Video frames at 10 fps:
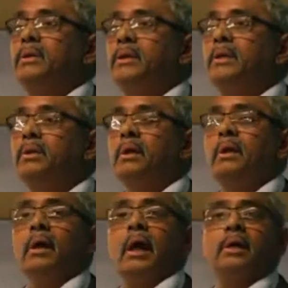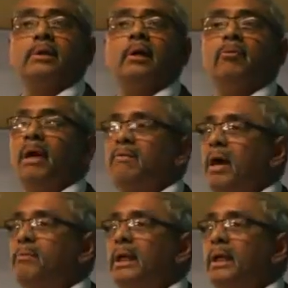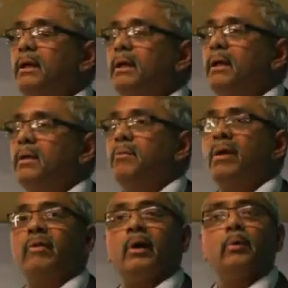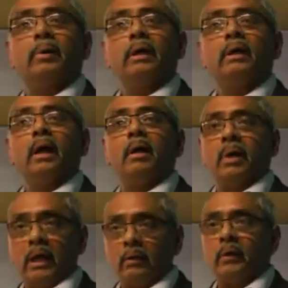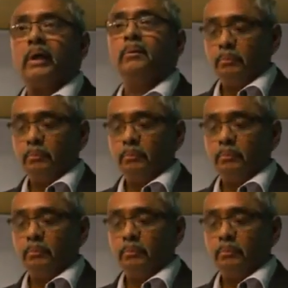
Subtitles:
as such, I serve my family, my fellow men, and my country.